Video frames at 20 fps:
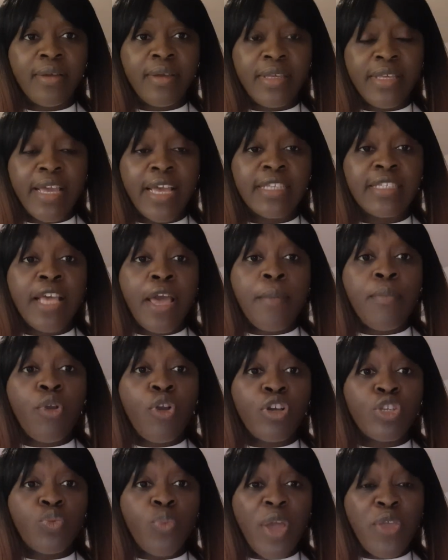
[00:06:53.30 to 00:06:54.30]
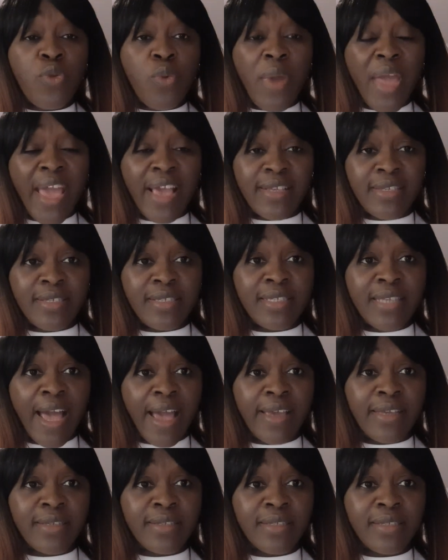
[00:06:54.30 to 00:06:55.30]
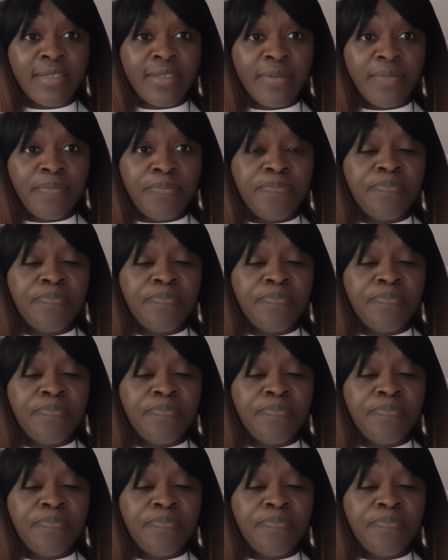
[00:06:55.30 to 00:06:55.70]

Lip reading: Yes, because when you exercise,